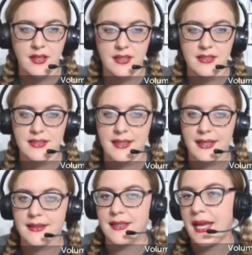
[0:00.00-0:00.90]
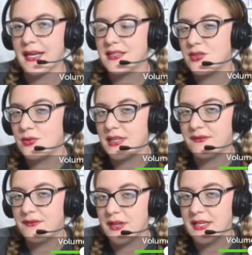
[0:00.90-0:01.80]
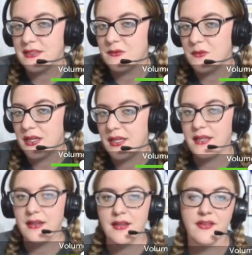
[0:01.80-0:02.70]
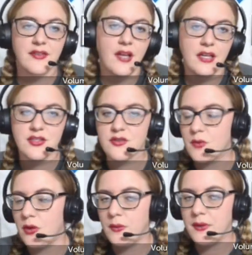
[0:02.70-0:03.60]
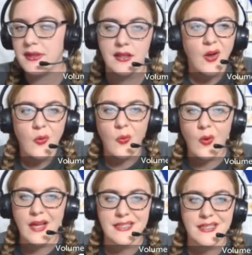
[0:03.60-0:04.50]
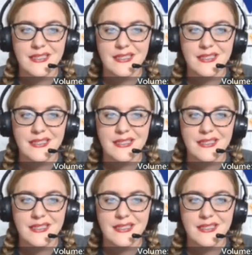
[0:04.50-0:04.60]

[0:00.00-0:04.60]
Select the next student if there is one. If not, just roll with it. What does